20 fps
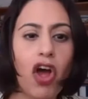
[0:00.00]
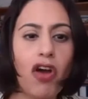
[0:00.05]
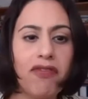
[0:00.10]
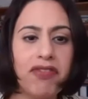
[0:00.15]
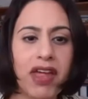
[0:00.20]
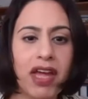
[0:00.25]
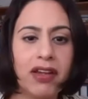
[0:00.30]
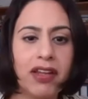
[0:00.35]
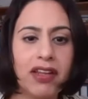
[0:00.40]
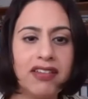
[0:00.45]
of
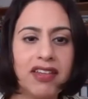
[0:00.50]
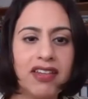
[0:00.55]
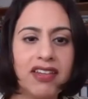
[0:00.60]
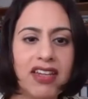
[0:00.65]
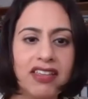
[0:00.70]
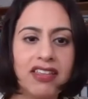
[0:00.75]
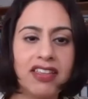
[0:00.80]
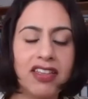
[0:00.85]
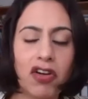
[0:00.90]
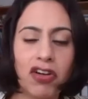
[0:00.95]
that isn't
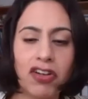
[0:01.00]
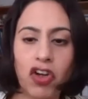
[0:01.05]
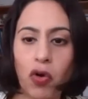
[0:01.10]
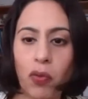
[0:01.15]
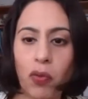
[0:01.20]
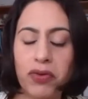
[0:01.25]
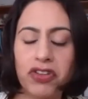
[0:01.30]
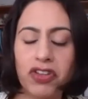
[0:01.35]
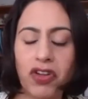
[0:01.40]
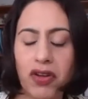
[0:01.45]
necessarily
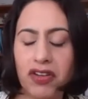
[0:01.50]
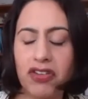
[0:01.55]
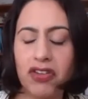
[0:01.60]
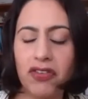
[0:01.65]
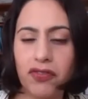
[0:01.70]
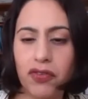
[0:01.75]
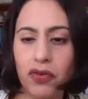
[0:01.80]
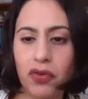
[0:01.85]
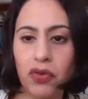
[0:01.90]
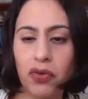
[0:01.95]
always going to
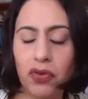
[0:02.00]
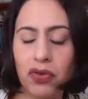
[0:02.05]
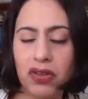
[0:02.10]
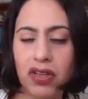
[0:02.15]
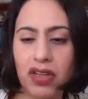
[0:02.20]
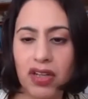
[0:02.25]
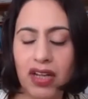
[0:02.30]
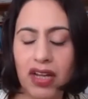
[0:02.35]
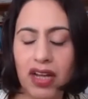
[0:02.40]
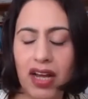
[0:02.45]
fall
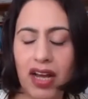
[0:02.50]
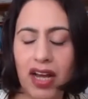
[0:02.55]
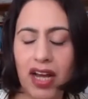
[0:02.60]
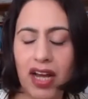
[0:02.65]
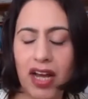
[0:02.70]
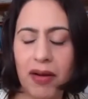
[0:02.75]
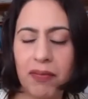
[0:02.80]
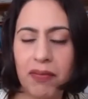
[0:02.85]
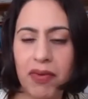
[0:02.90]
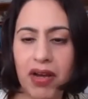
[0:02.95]

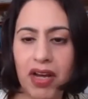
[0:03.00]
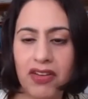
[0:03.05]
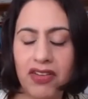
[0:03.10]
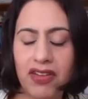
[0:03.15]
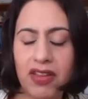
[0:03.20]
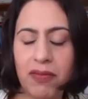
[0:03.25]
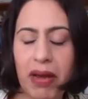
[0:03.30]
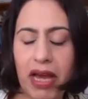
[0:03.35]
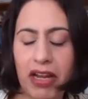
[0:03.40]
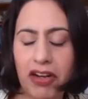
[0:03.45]
under
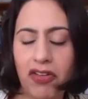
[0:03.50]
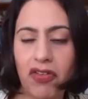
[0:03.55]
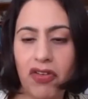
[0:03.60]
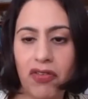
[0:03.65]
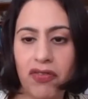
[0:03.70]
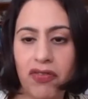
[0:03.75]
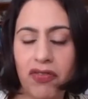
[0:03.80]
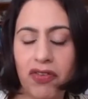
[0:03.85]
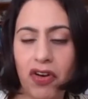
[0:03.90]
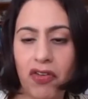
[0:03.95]
the banner
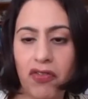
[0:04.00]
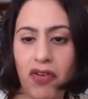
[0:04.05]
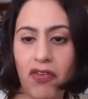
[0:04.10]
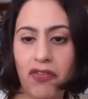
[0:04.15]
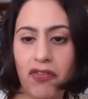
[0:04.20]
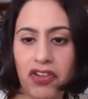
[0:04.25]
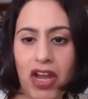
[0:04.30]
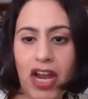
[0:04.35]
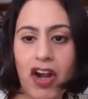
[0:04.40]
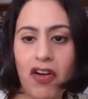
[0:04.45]
of
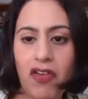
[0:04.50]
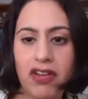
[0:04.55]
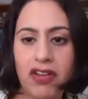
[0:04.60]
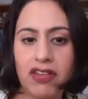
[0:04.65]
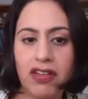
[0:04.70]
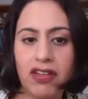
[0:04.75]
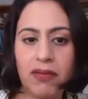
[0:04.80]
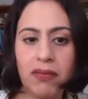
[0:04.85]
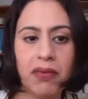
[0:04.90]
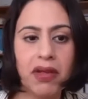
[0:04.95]

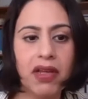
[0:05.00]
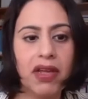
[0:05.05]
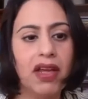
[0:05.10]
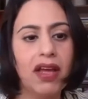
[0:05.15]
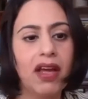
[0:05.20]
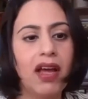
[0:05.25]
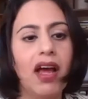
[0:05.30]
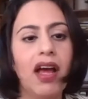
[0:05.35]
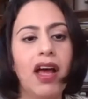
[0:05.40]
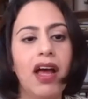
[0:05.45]
terrorism.
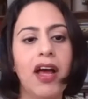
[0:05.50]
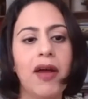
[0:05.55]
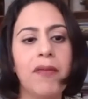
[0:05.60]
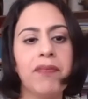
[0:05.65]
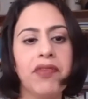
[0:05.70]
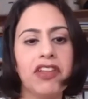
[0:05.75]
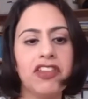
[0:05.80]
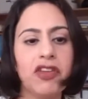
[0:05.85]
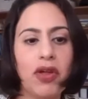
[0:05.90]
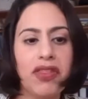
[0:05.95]

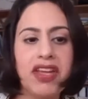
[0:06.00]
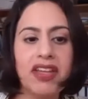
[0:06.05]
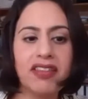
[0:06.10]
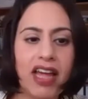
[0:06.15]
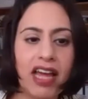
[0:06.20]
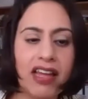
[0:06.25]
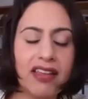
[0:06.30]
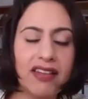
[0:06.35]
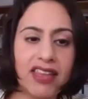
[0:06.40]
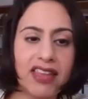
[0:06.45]
So I think
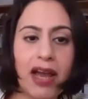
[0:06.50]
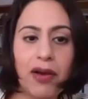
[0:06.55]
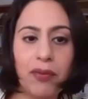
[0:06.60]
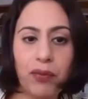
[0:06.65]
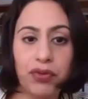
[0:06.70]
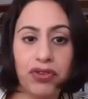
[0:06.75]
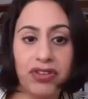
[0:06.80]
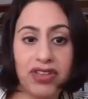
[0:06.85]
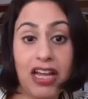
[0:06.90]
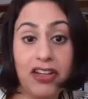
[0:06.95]

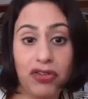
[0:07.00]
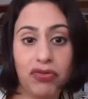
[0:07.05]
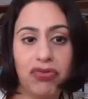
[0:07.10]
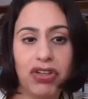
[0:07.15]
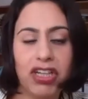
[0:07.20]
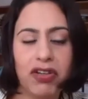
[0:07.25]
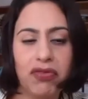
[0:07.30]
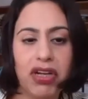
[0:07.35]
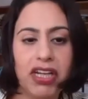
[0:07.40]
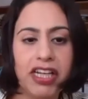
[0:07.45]
that's
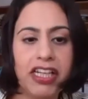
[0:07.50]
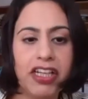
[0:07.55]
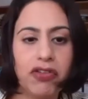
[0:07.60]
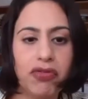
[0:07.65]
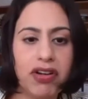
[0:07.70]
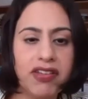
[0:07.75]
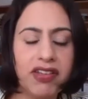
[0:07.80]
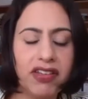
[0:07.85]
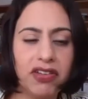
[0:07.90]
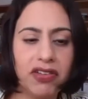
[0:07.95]
really, really
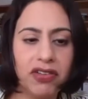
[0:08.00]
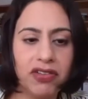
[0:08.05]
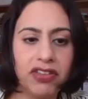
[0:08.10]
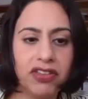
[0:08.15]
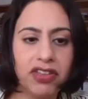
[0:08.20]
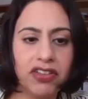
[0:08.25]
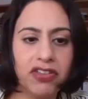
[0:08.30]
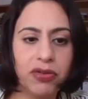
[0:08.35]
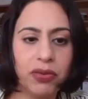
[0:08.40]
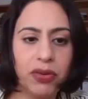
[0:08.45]
critical
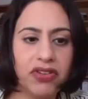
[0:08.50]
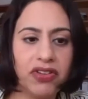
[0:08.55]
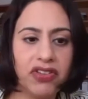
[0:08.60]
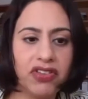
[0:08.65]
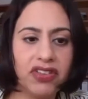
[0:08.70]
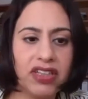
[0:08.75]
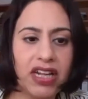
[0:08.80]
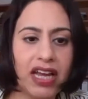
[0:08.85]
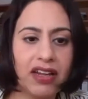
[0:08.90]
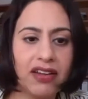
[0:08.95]
to
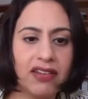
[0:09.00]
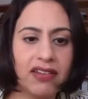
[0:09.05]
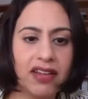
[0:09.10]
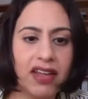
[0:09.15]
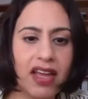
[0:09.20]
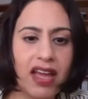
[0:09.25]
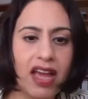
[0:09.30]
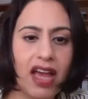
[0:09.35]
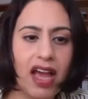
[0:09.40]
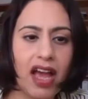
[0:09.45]
understand.
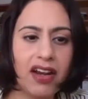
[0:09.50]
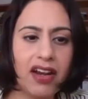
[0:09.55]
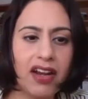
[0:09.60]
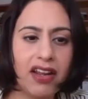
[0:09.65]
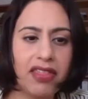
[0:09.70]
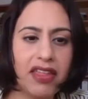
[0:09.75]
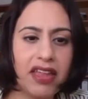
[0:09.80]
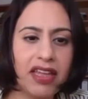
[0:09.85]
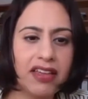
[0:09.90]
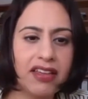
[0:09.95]
And I
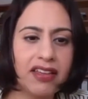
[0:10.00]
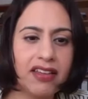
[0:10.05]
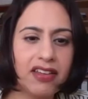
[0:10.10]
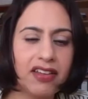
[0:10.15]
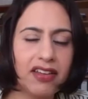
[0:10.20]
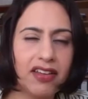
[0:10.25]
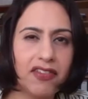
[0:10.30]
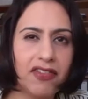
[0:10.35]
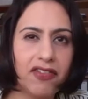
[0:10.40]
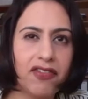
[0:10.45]
think,
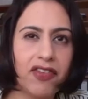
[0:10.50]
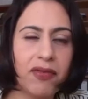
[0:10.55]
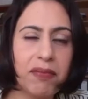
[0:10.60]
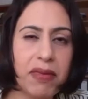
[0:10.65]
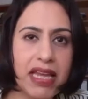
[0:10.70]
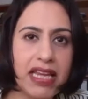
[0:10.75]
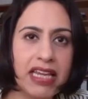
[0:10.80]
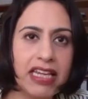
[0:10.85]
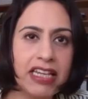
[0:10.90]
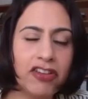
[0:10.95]
for
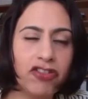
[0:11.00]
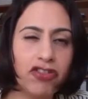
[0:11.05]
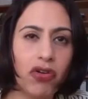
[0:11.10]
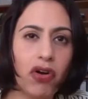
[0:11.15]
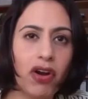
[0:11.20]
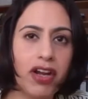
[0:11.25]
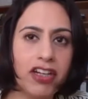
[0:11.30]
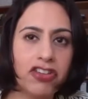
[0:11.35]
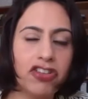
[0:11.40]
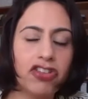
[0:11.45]
me,
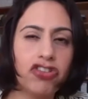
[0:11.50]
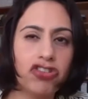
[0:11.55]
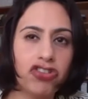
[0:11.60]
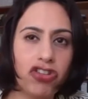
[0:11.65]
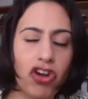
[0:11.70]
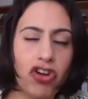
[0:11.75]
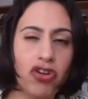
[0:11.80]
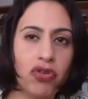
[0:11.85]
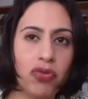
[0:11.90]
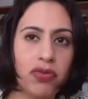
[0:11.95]
trying to
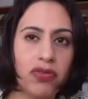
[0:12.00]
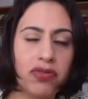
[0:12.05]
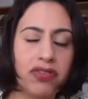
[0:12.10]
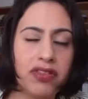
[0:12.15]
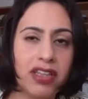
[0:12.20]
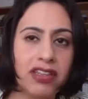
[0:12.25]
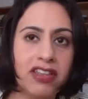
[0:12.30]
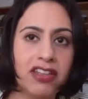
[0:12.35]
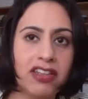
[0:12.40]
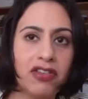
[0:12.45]
show
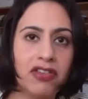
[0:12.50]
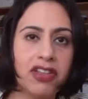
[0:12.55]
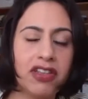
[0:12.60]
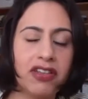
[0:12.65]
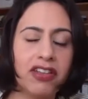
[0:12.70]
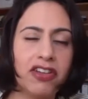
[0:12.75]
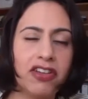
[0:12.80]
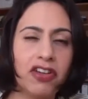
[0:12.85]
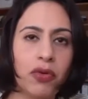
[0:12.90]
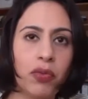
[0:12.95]
that,
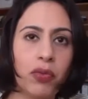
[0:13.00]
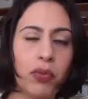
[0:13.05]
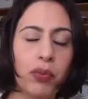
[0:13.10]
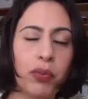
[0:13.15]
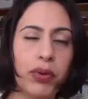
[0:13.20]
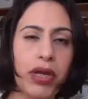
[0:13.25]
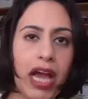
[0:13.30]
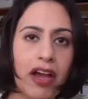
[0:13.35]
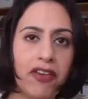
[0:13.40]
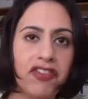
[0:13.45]
you know,
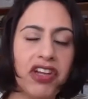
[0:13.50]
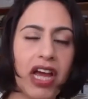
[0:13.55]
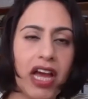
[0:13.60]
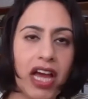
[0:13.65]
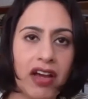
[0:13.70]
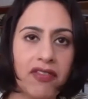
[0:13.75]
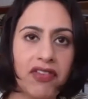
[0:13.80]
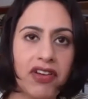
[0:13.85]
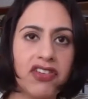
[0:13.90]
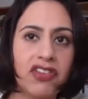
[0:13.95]
we have to
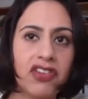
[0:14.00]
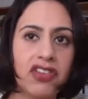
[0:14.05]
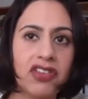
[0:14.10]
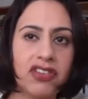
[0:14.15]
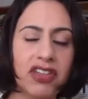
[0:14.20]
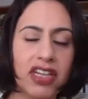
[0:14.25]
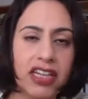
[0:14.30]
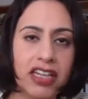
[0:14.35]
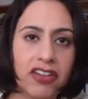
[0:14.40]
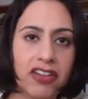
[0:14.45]
have a
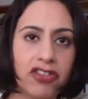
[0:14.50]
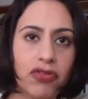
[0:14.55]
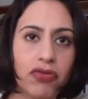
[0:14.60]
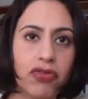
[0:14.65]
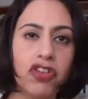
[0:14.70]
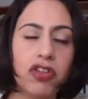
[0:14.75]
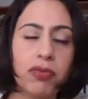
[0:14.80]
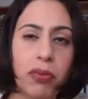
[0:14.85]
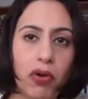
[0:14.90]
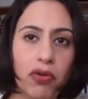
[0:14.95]
distinct
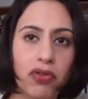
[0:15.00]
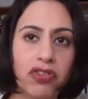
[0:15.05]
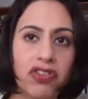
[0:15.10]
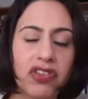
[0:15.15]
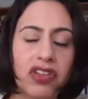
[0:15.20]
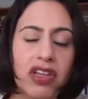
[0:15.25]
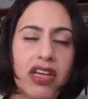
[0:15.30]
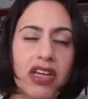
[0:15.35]
response